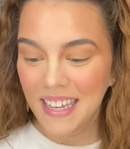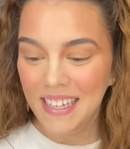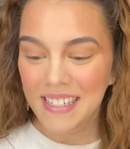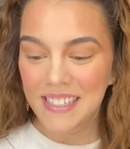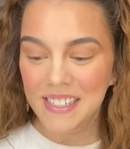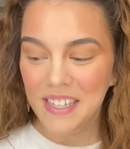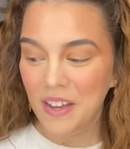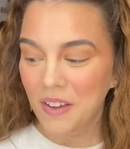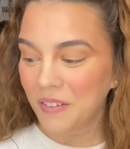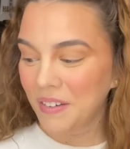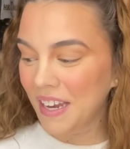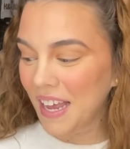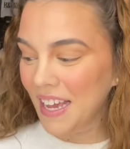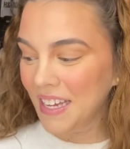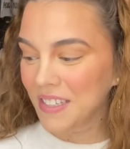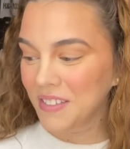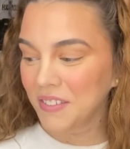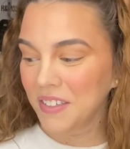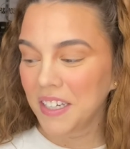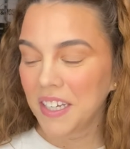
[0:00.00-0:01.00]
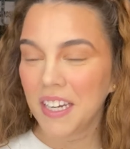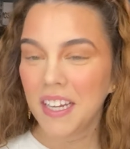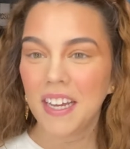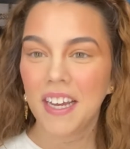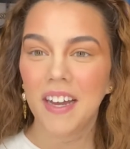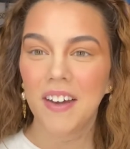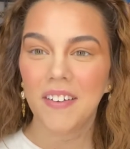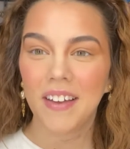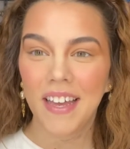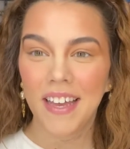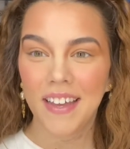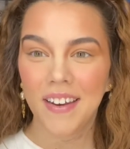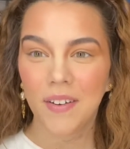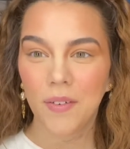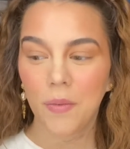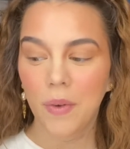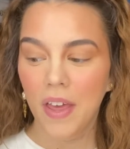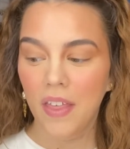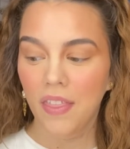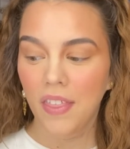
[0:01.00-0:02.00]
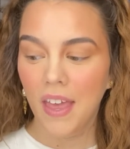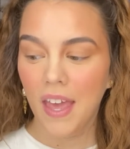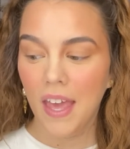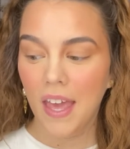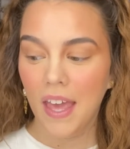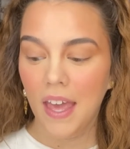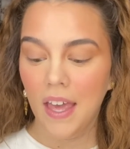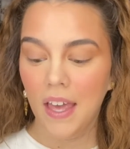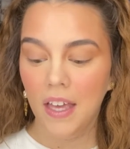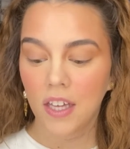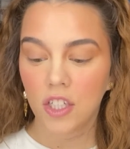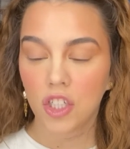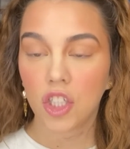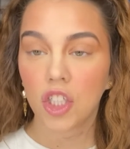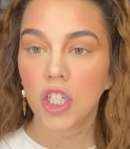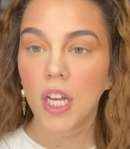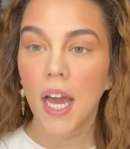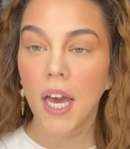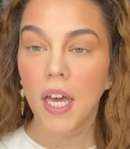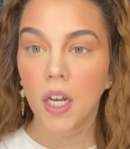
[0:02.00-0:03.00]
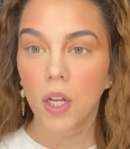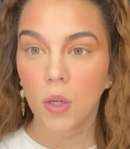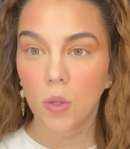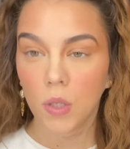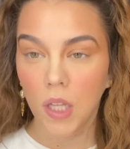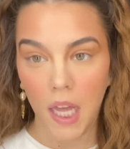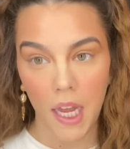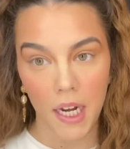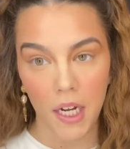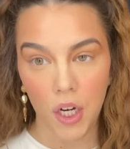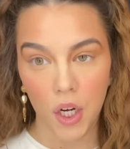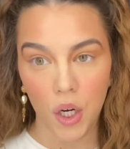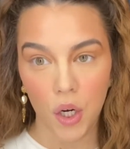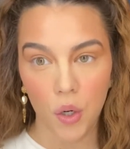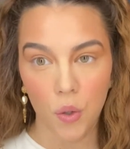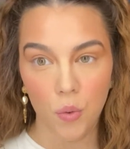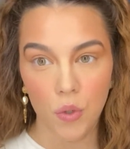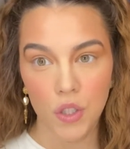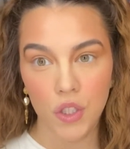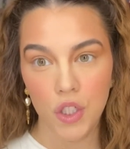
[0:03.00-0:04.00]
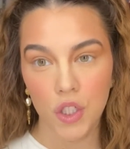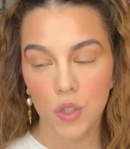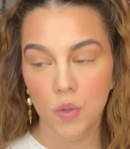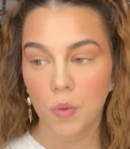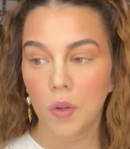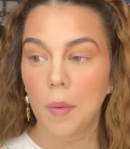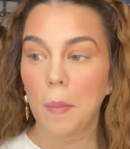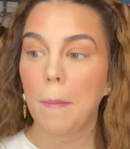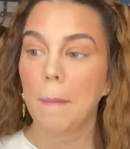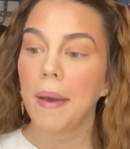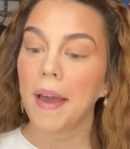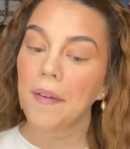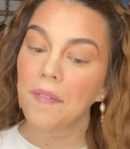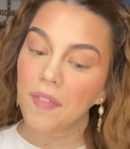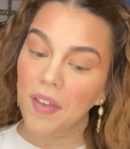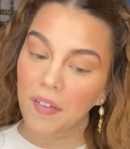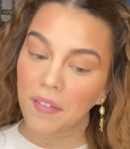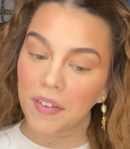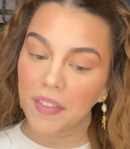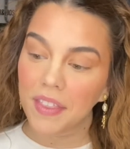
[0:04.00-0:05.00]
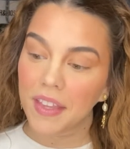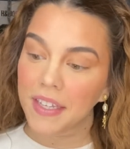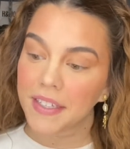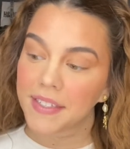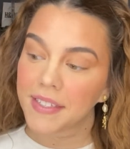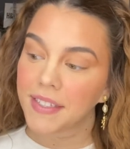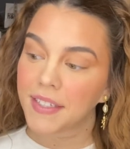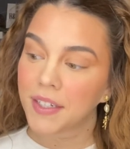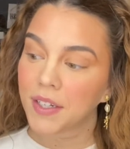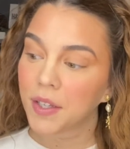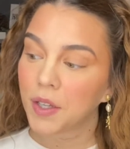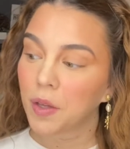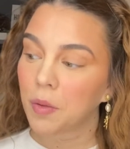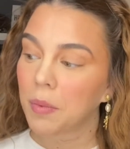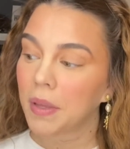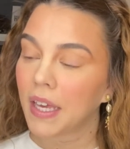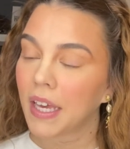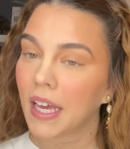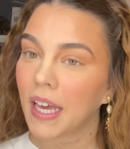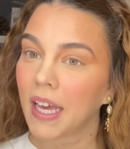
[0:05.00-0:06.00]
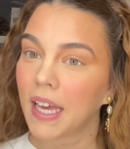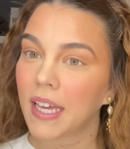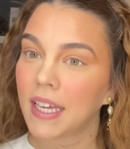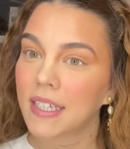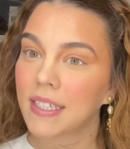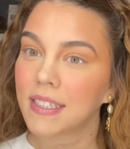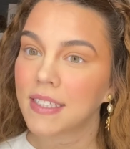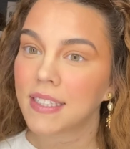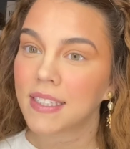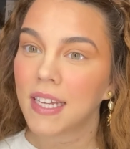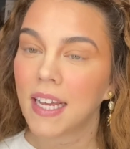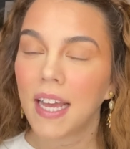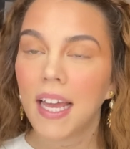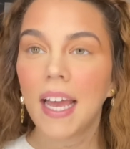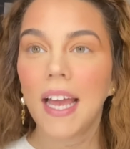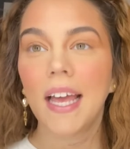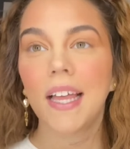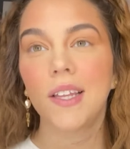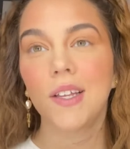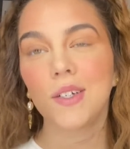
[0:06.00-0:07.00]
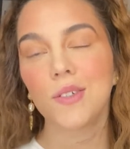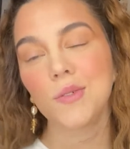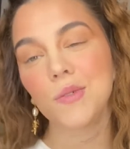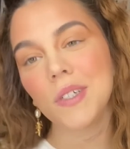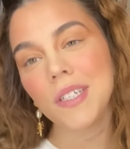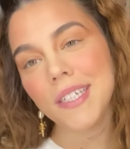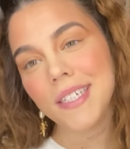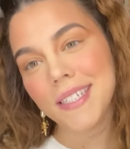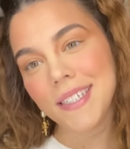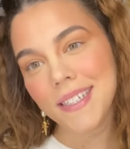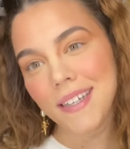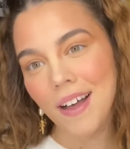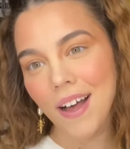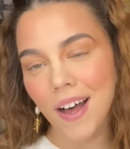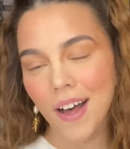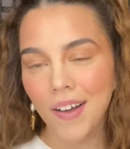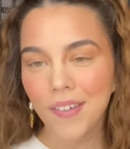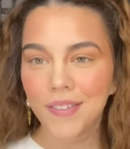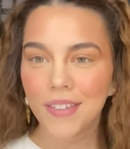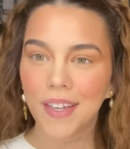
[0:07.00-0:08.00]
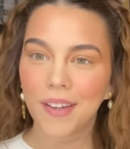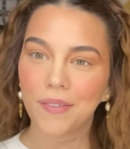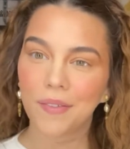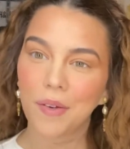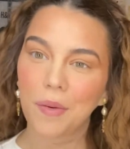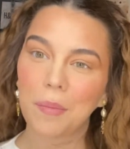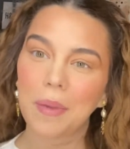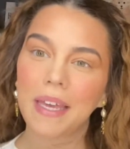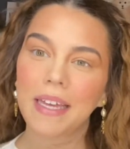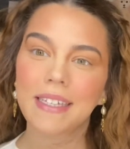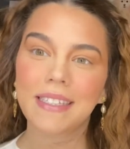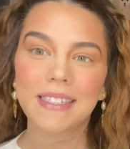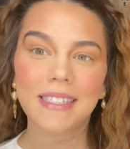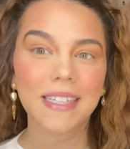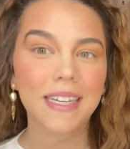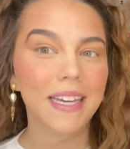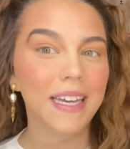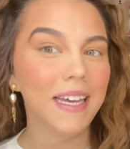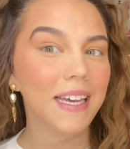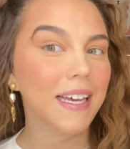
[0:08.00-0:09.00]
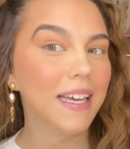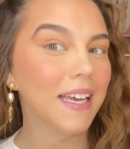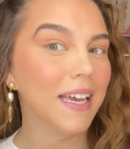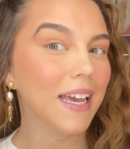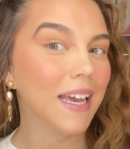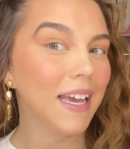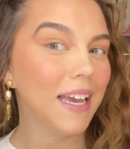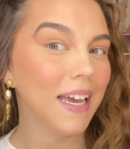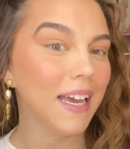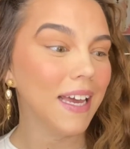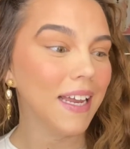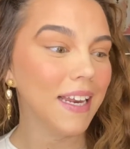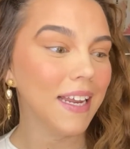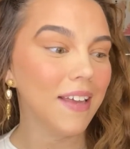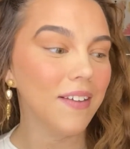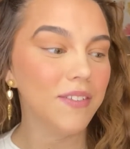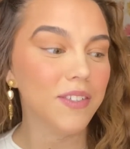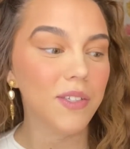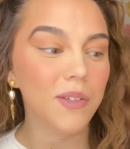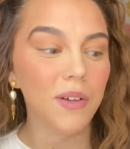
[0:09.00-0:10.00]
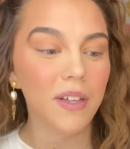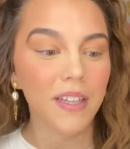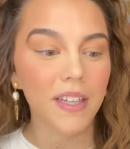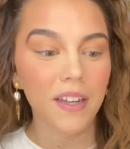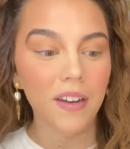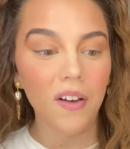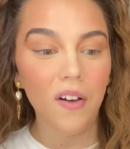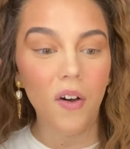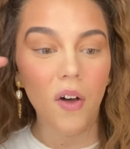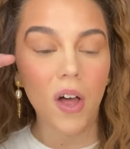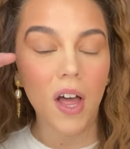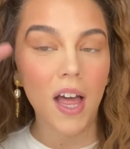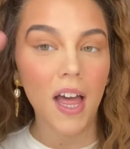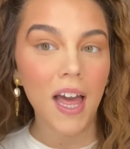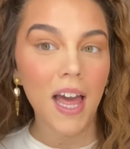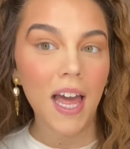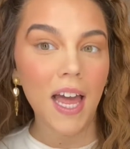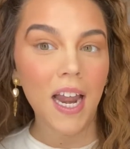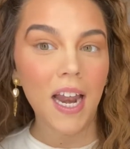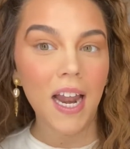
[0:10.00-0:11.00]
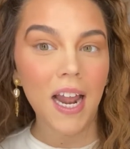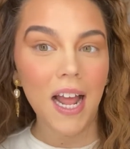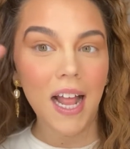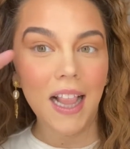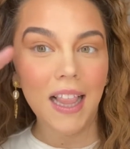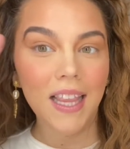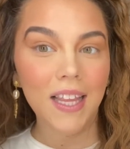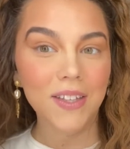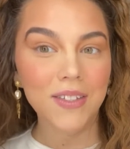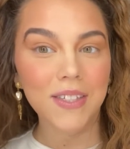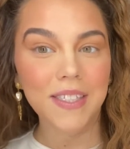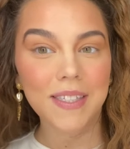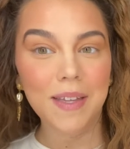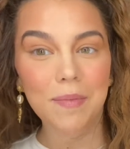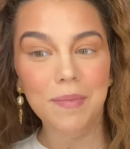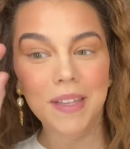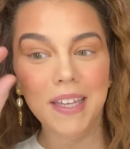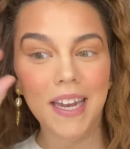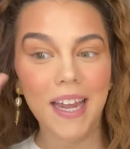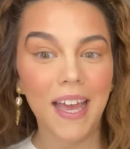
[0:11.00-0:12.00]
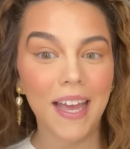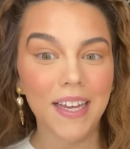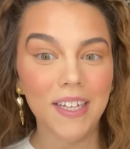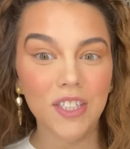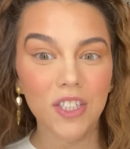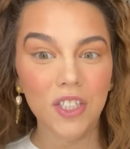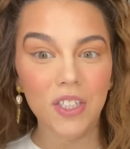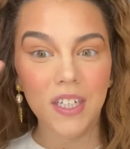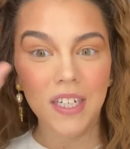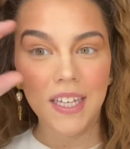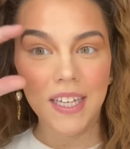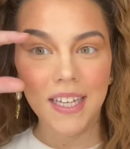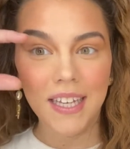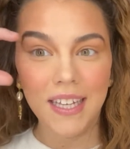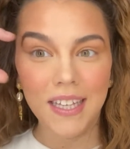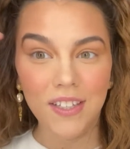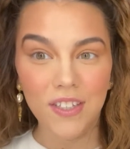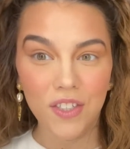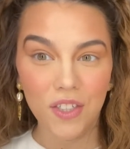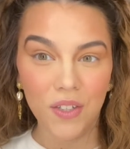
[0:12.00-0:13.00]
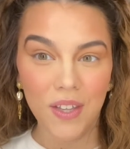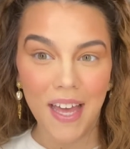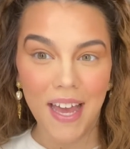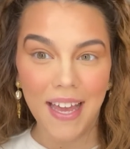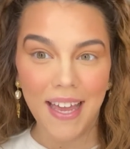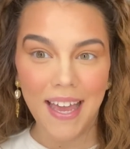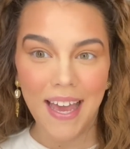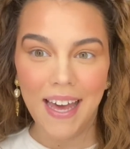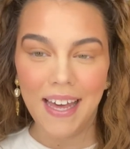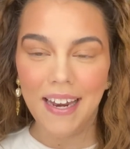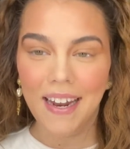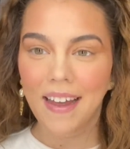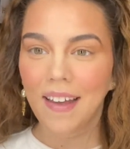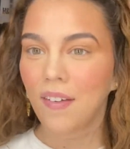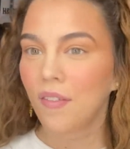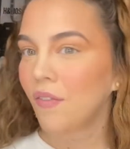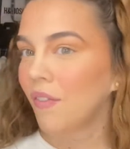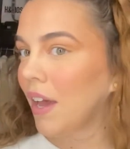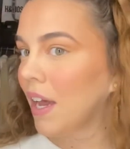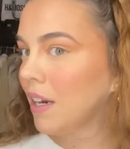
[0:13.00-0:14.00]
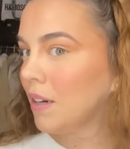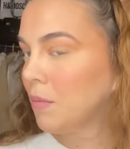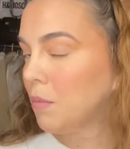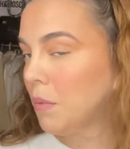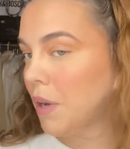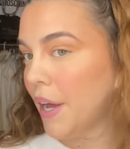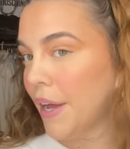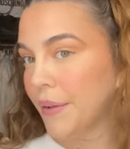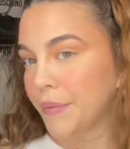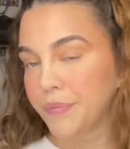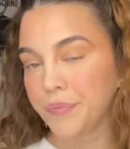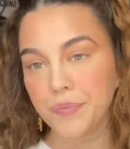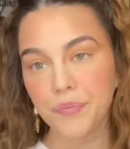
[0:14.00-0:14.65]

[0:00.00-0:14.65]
So next we're gonna go in with a shadow liner, which is one of my favorite things to do because it looks really soft and romantic and gives you a little something extra to get you that cat eye effect, but